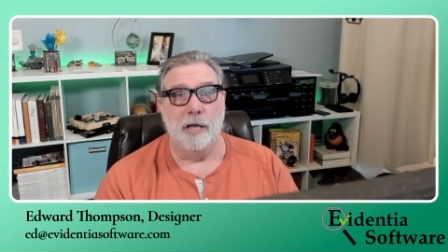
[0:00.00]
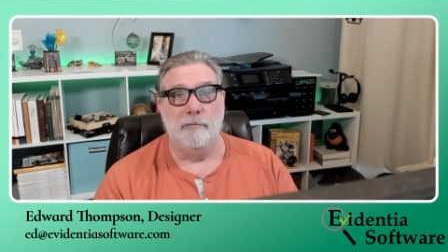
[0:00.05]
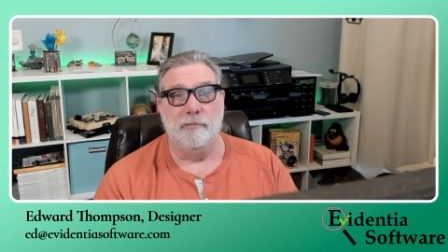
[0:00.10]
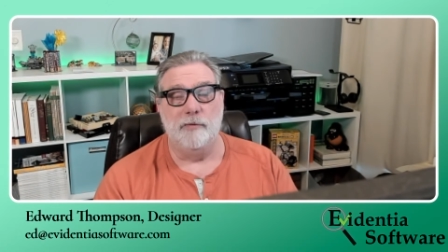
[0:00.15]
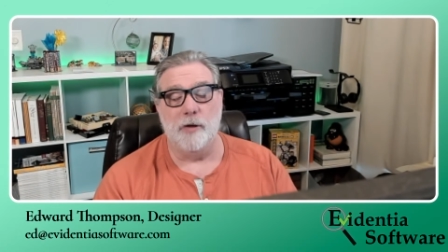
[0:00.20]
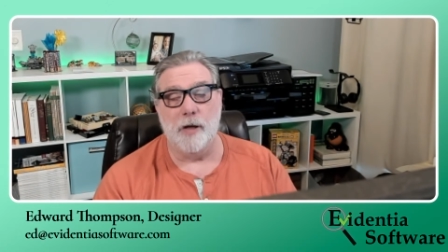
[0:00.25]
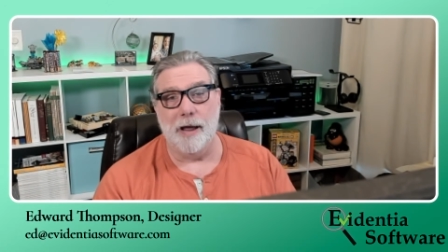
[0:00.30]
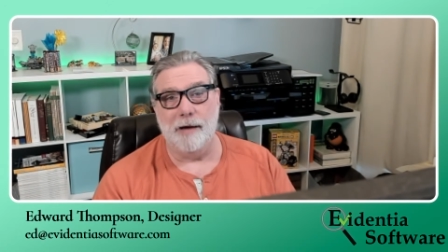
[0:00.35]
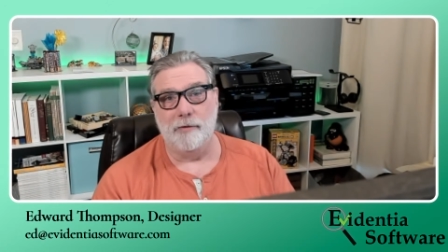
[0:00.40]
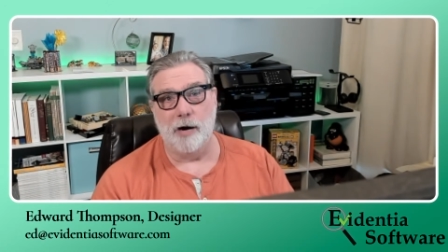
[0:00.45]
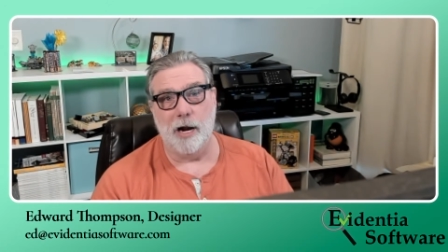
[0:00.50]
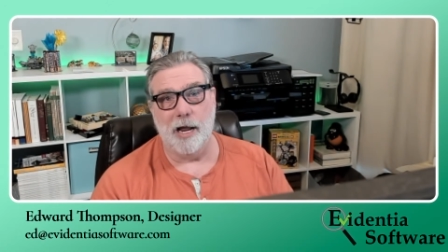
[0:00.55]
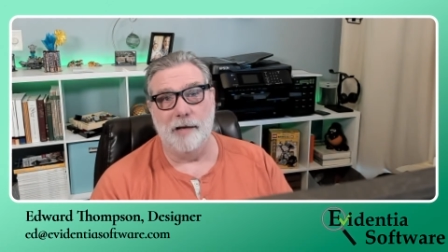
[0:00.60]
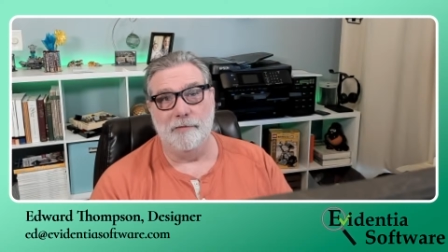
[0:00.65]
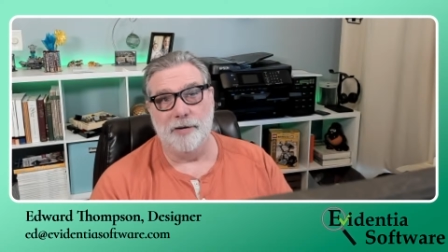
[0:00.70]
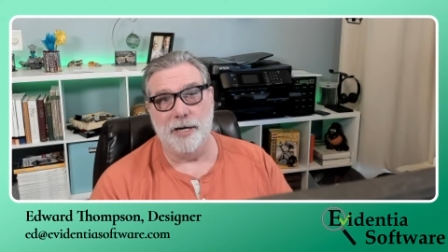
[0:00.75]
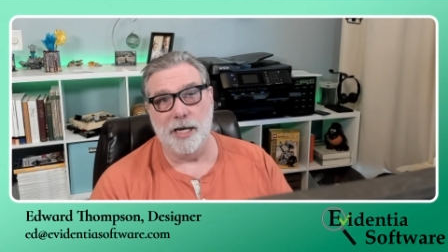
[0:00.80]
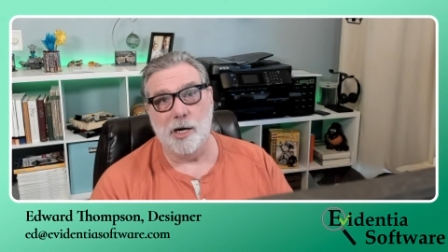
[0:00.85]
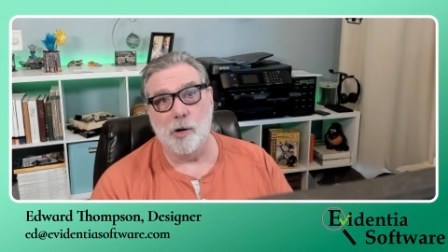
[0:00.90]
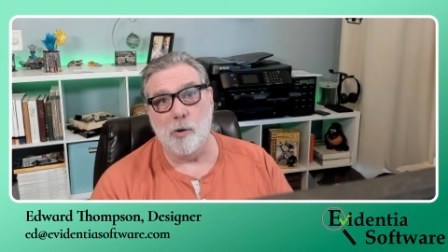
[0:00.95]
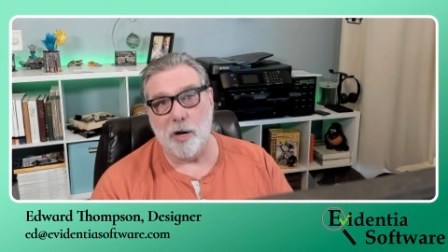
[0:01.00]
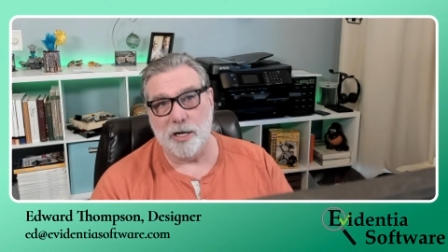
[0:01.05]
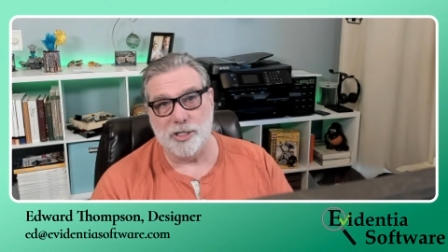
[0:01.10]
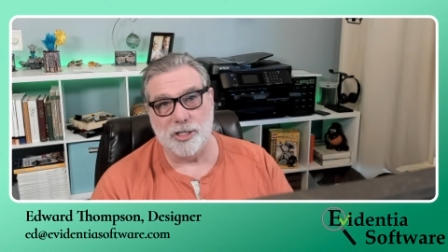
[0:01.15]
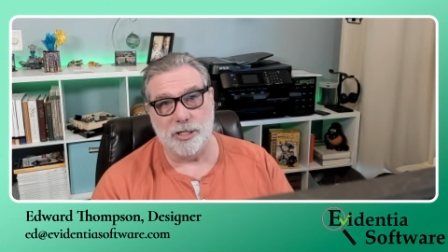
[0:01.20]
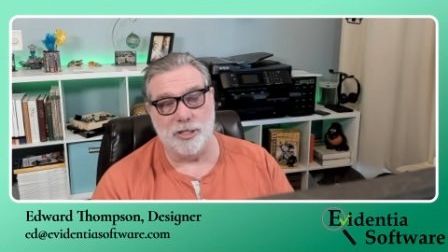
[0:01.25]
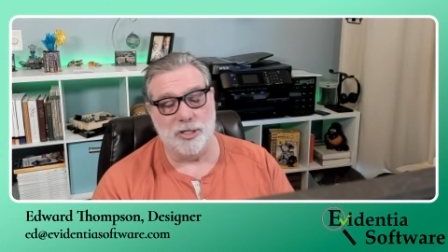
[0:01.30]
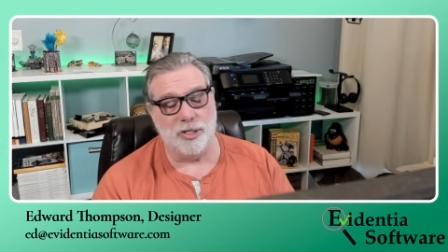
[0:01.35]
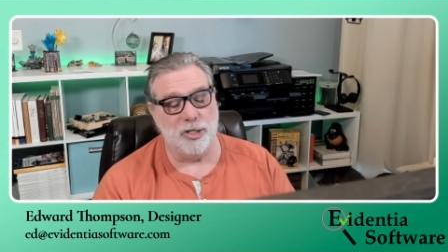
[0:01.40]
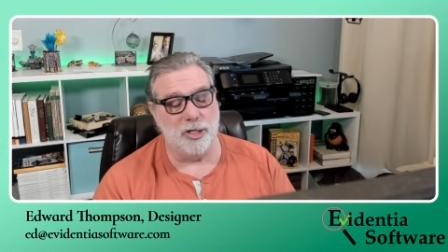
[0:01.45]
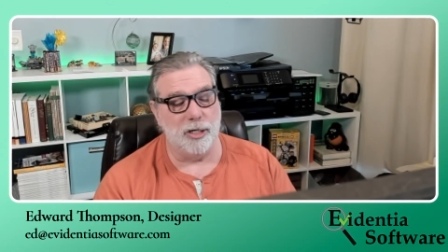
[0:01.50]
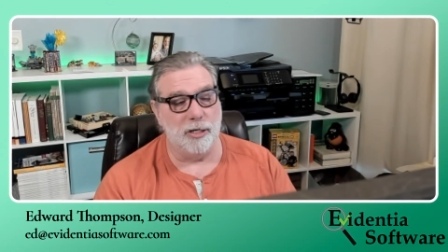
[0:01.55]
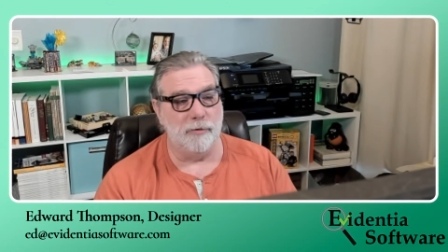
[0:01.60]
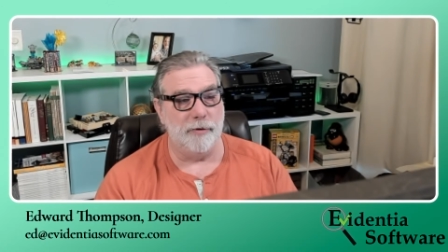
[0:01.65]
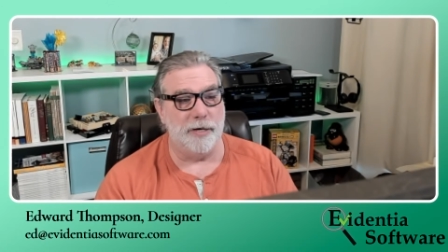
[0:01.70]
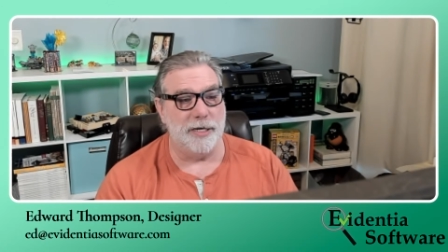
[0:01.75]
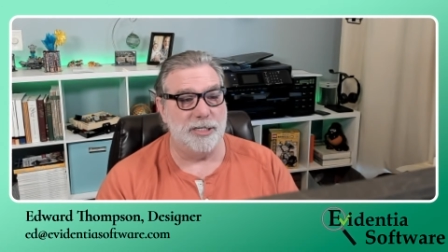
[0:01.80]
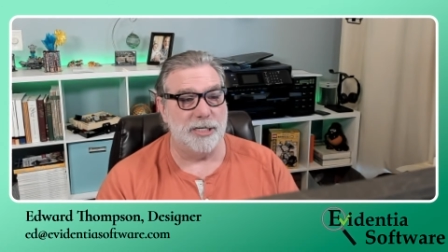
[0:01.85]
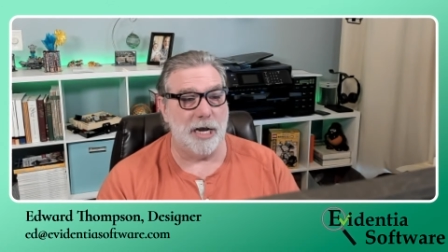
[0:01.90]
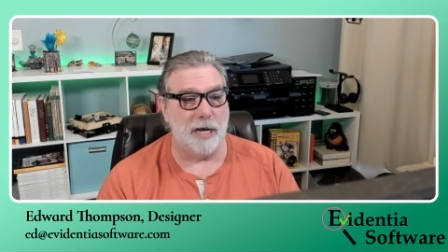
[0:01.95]
If you ever have any questions, you can
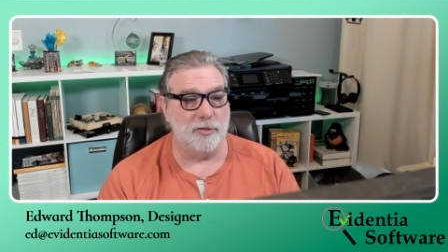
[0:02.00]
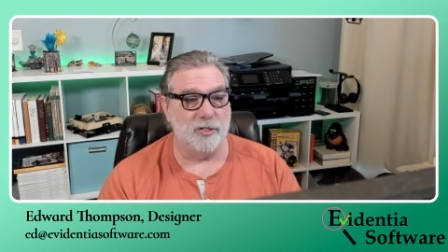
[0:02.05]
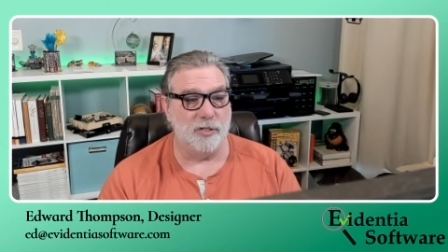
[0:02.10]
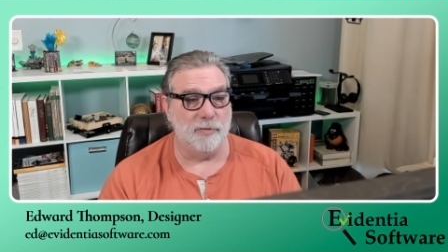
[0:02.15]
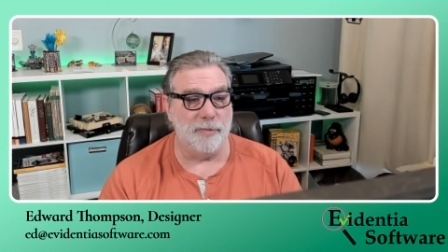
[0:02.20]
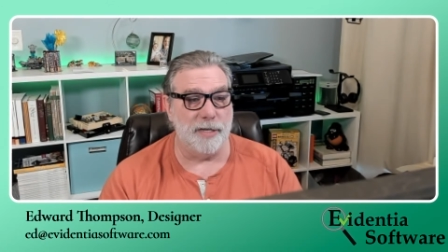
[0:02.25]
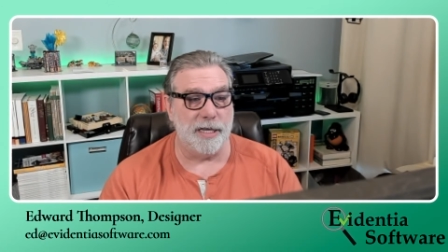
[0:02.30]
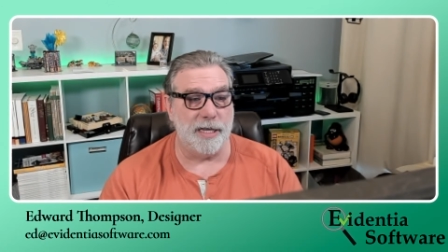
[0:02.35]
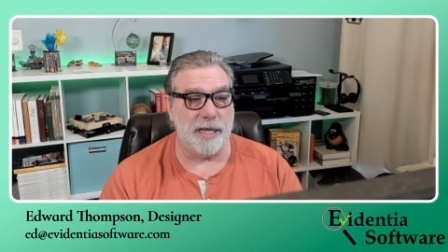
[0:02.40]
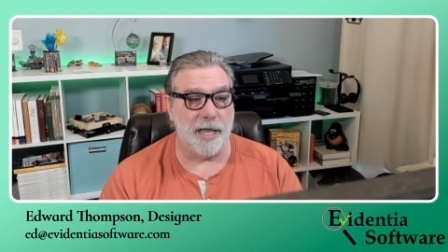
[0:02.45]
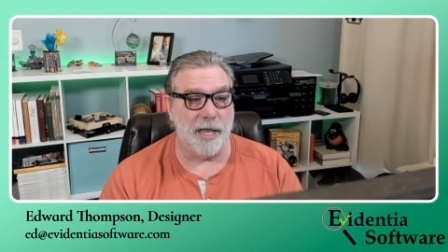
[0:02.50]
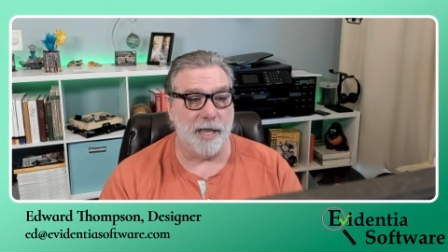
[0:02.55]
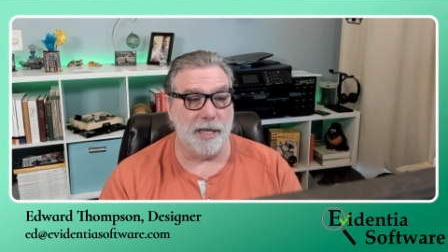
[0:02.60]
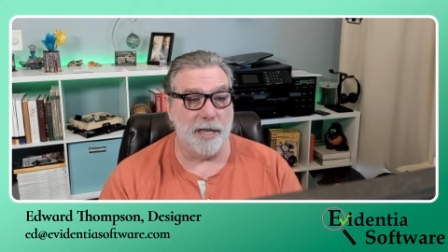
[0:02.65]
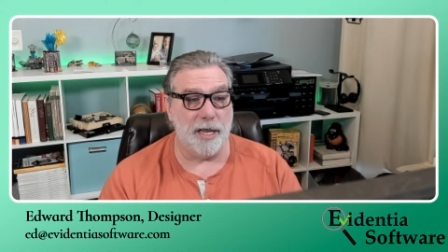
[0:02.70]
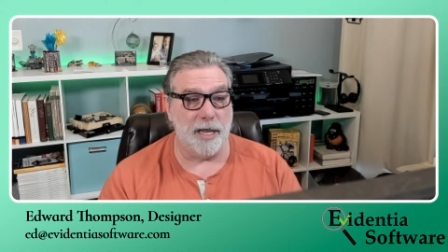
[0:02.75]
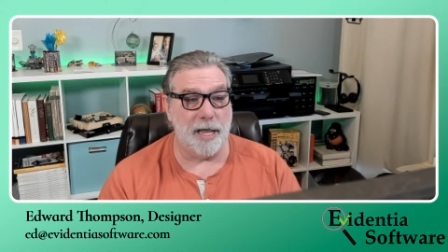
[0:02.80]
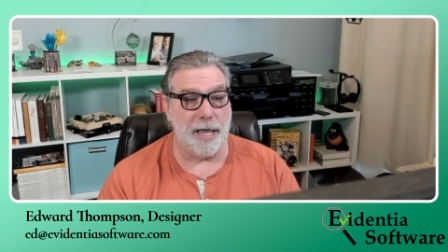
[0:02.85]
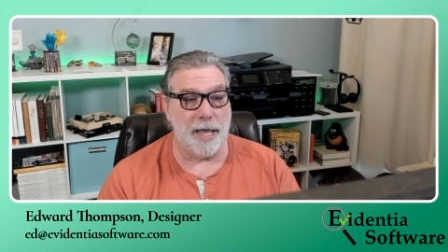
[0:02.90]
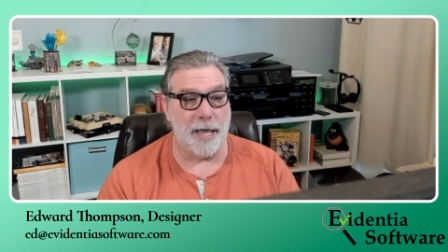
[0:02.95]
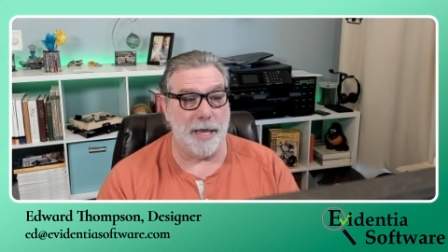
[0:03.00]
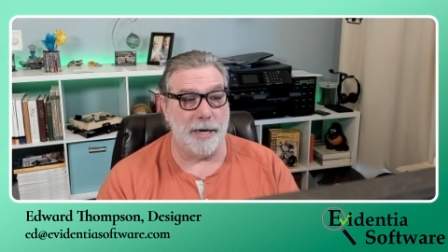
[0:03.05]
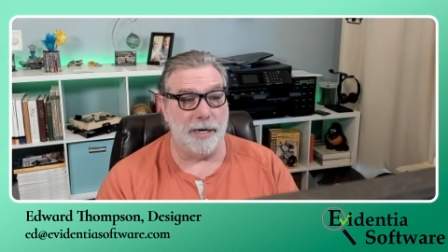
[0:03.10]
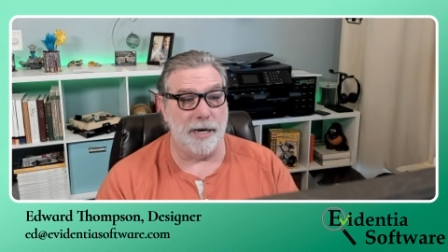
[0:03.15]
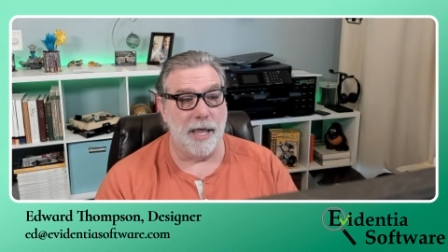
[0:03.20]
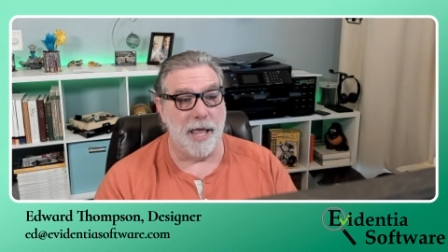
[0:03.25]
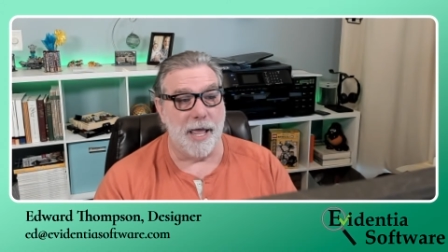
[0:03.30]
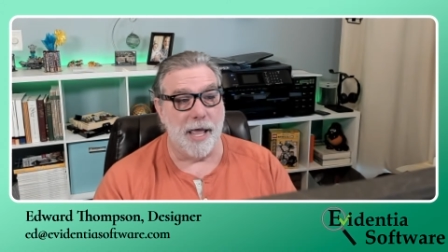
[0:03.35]
reach out to me at